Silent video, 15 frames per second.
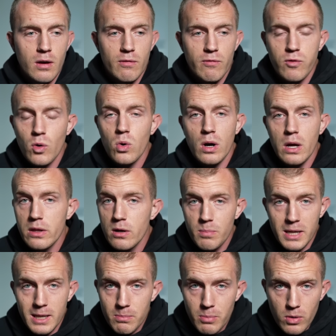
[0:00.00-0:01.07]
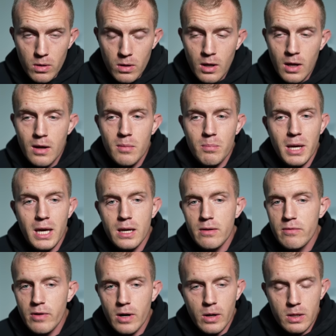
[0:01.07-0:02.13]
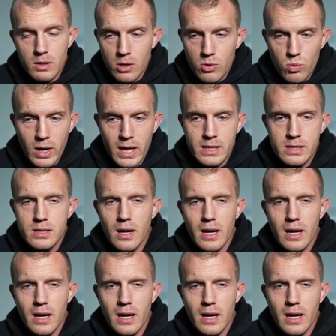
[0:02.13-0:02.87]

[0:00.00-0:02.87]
4 other people, paying a very low rent.